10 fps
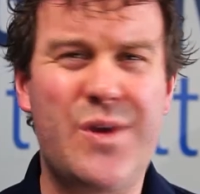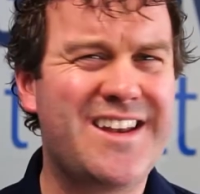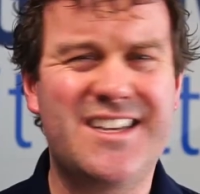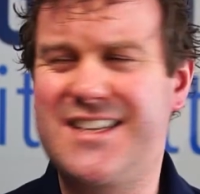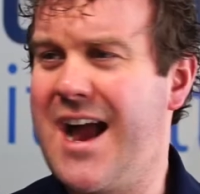can
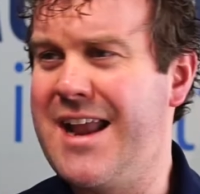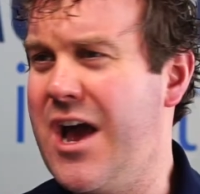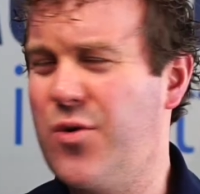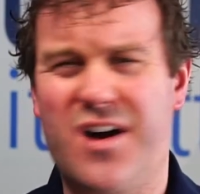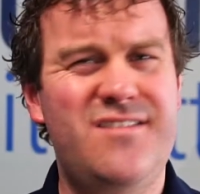design
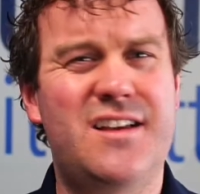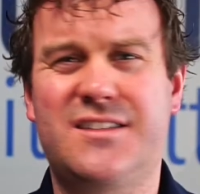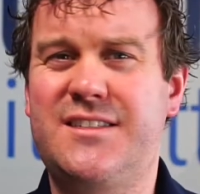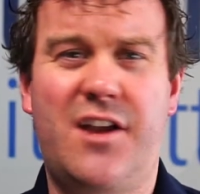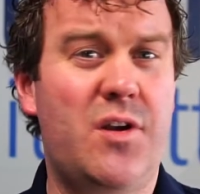out
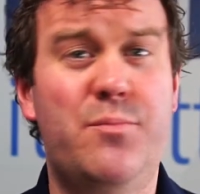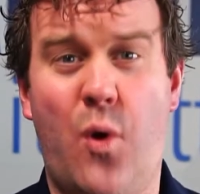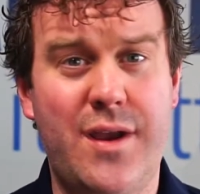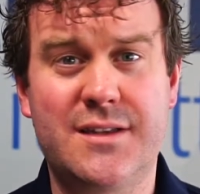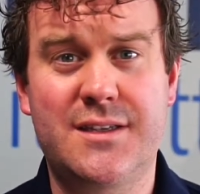unnecessary
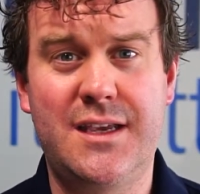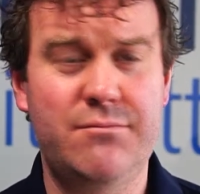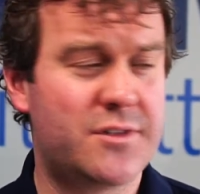buoyancy,